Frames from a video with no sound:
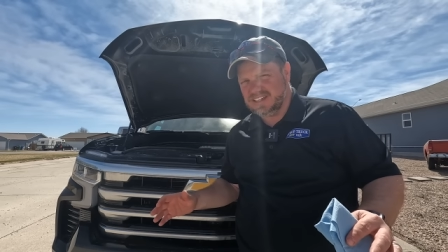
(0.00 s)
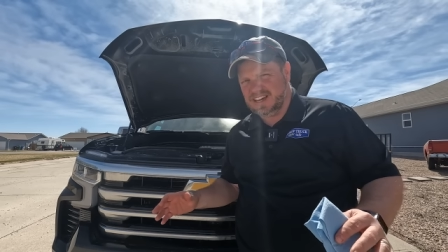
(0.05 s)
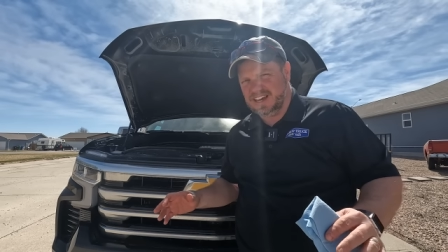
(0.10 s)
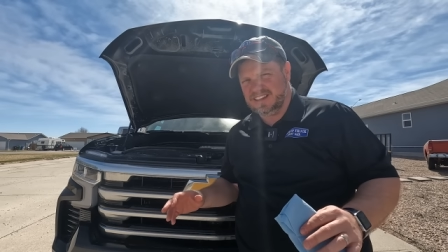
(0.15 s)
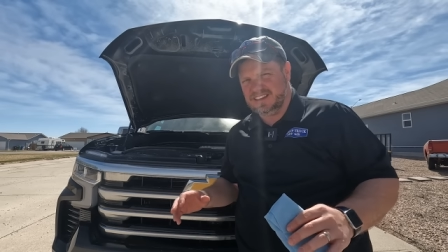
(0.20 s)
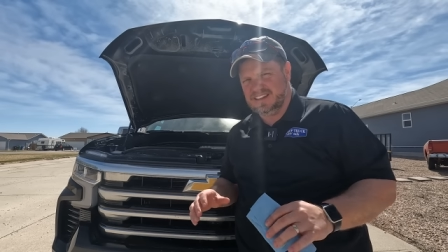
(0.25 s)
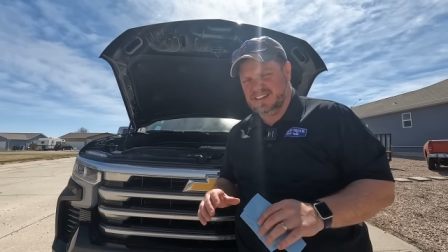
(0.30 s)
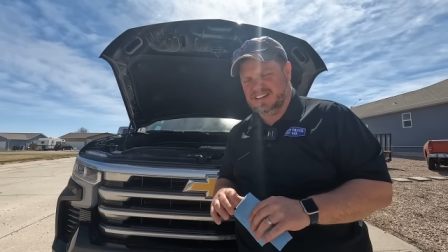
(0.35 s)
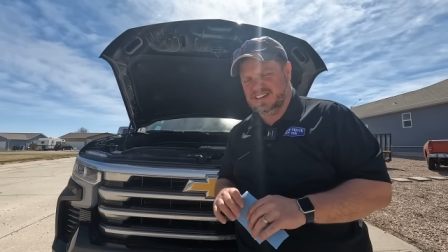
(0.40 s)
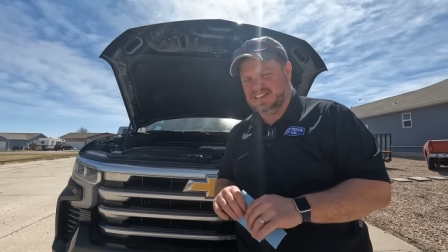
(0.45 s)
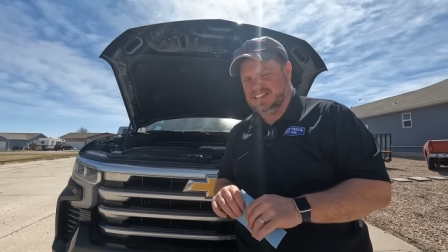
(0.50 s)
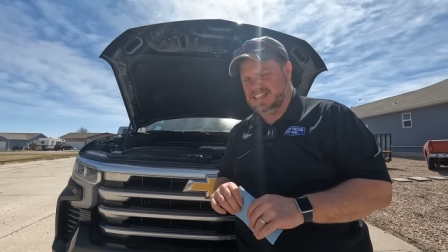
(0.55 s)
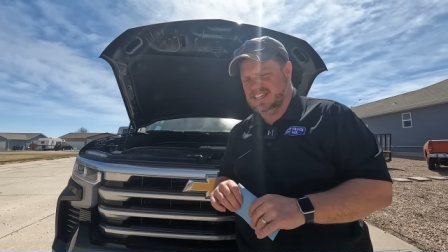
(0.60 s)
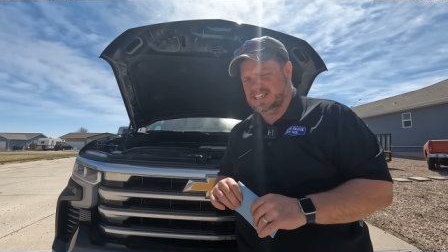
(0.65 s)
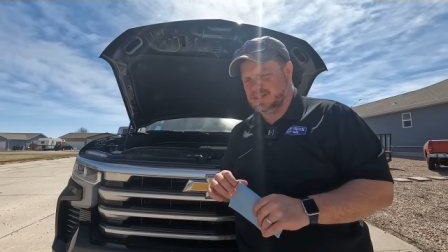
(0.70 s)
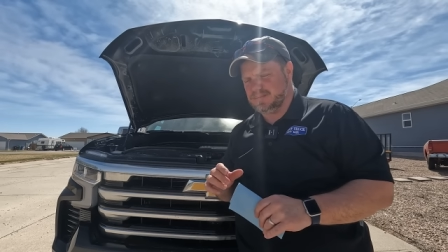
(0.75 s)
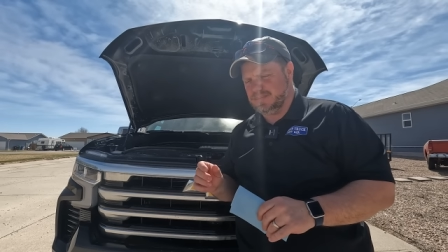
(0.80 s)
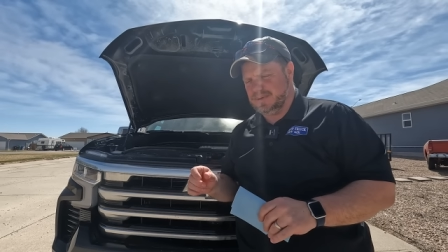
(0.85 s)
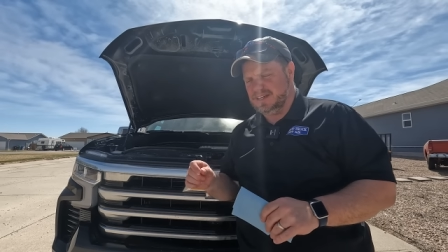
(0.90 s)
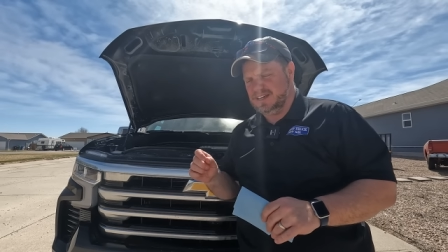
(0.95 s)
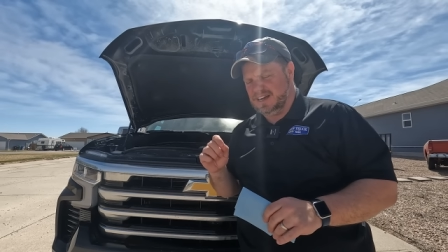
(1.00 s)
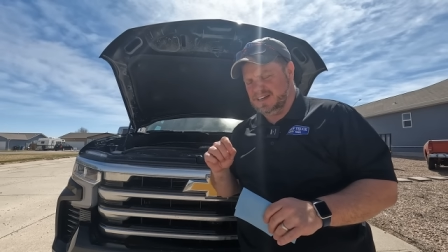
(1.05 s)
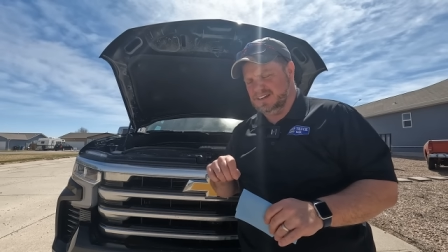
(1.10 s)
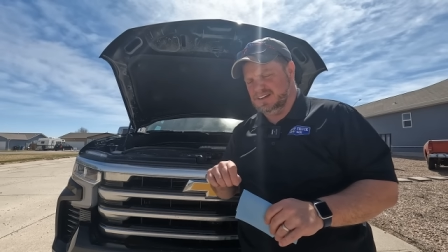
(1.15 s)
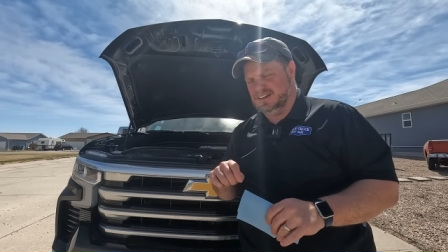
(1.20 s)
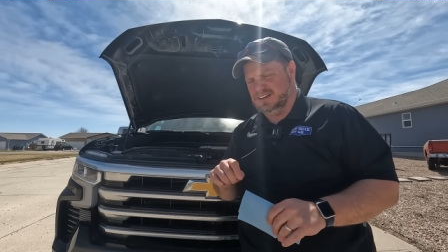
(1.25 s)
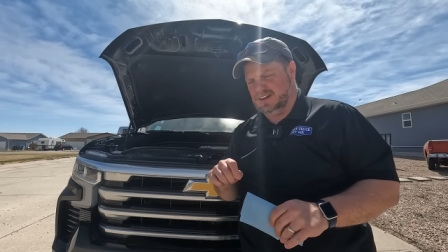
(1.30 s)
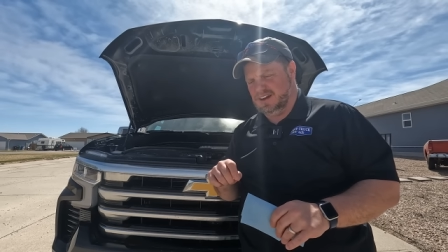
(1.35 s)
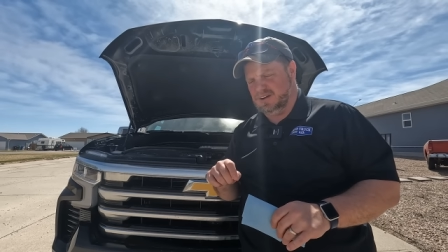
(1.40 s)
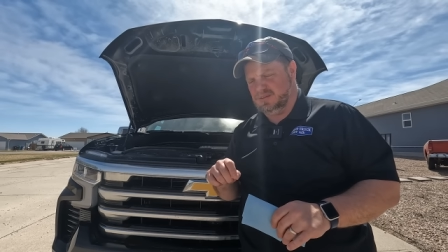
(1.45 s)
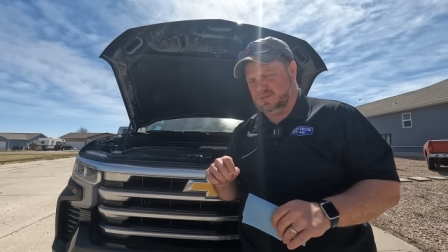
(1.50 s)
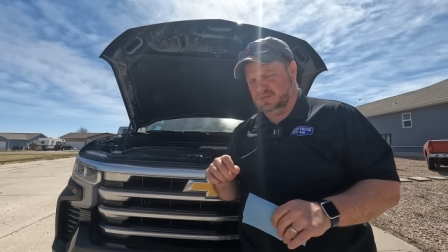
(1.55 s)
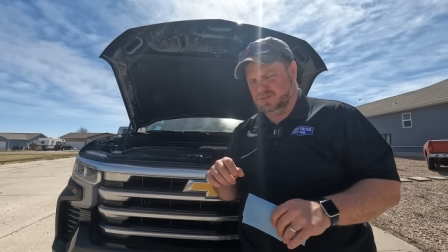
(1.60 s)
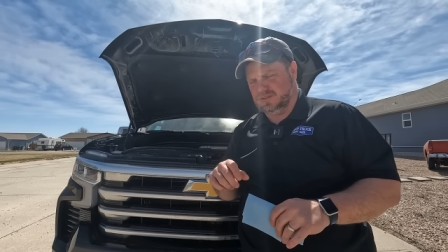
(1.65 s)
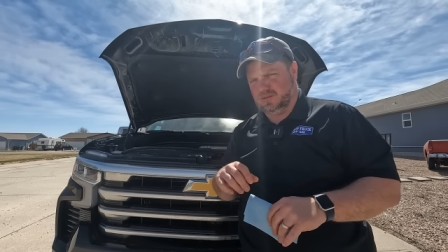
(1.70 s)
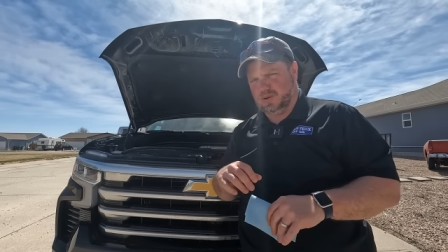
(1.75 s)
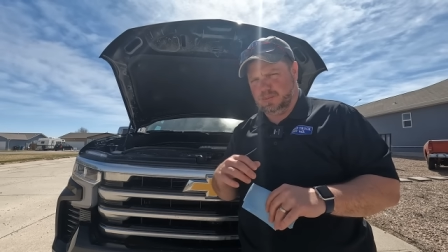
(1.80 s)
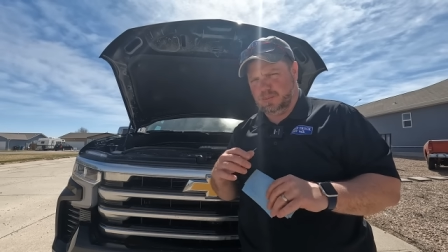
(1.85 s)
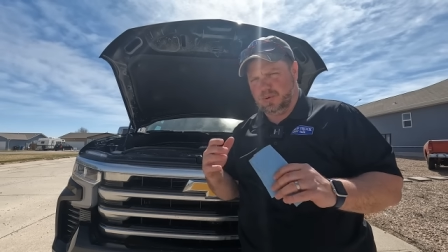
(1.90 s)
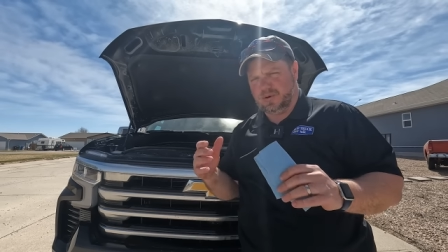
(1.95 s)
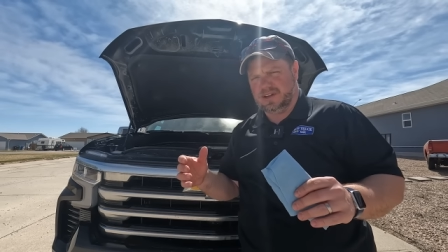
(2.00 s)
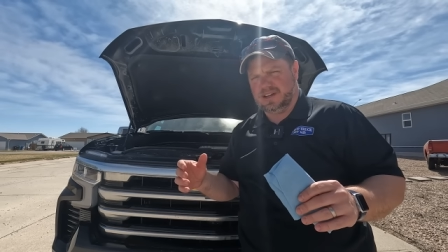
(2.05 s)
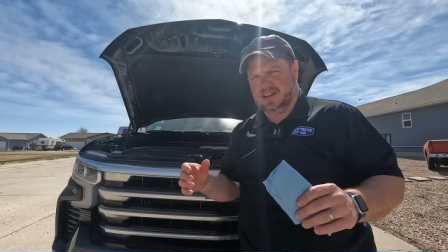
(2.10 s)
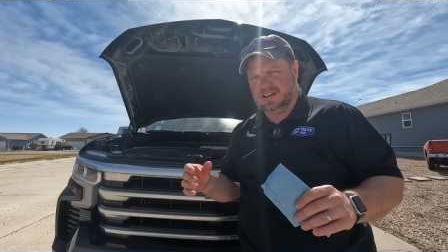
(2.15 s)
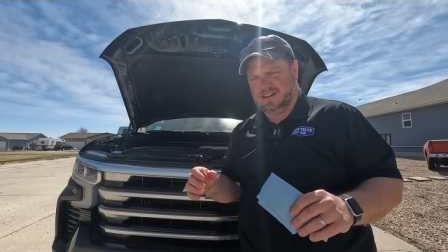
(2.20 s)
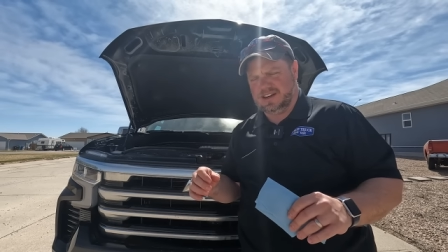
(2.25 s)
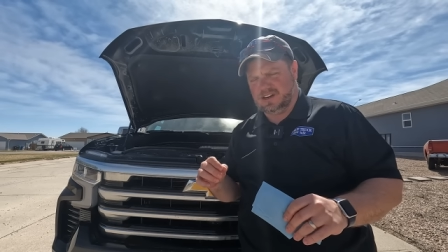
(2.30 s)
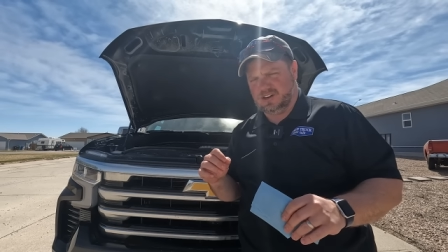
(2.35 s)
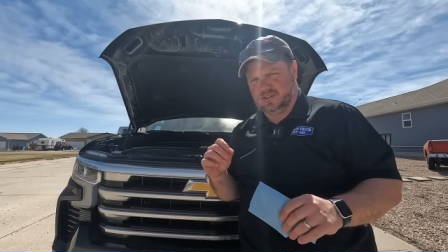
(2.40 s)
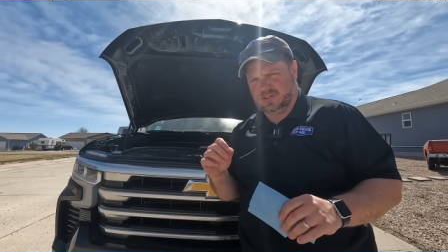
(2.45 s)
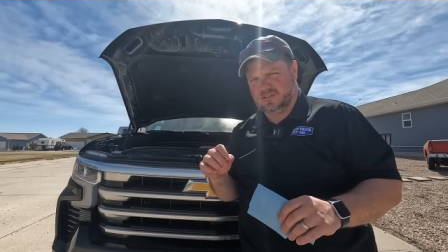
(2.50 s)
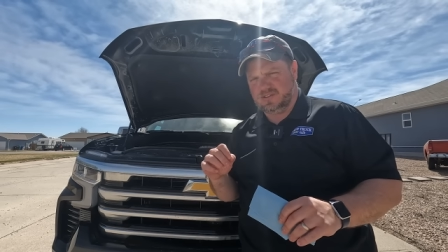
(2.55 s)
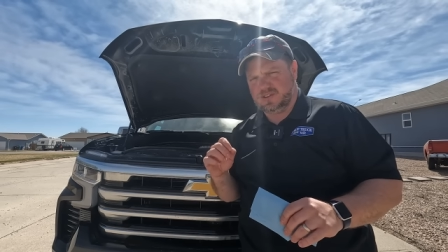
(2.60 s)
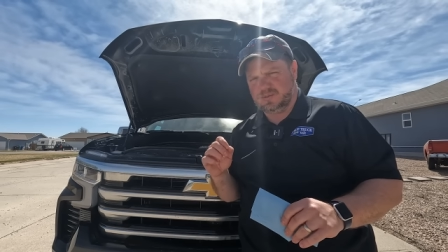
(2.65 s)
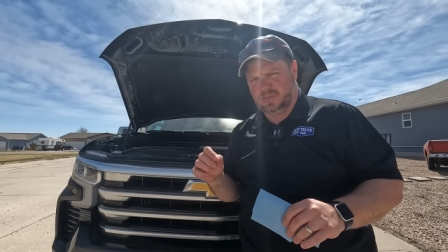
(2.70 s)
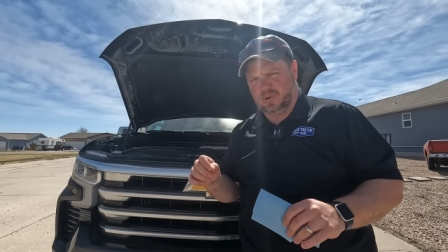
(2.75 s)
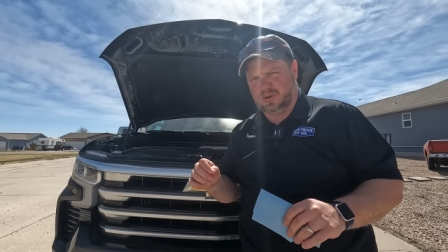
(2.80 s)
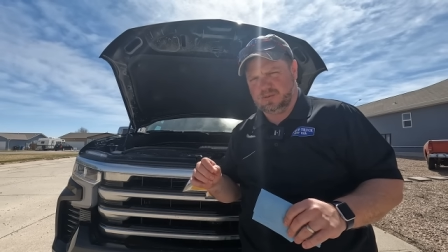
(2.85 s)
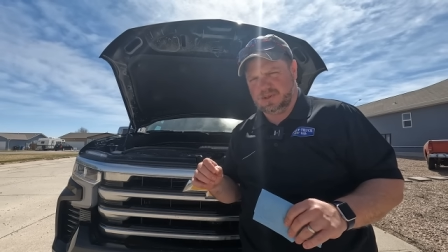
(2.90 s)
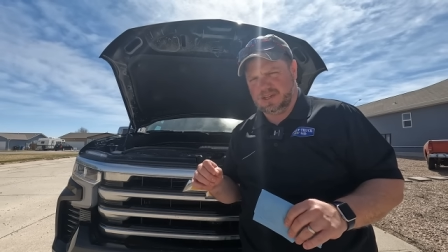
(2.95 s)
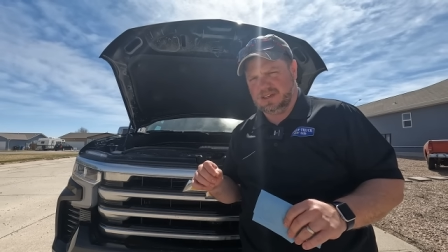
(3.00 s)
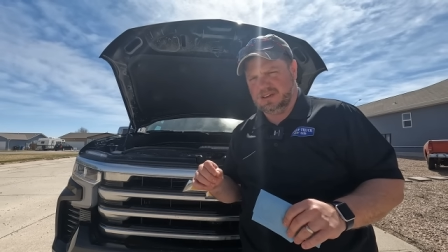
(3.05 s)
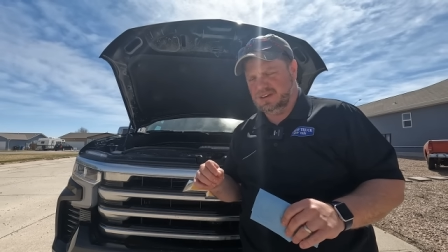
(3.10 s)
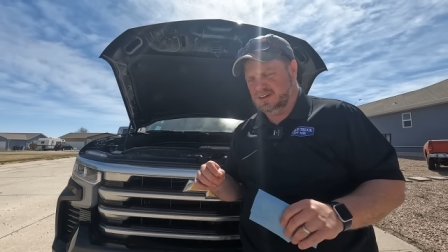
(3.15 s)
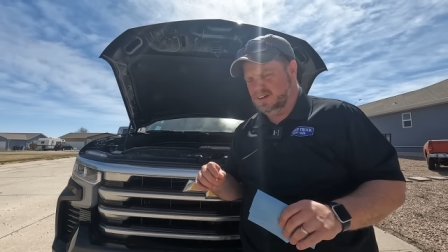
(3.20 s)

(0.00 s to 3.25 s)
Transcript: And then the TSB I reported on, technical service bulletin,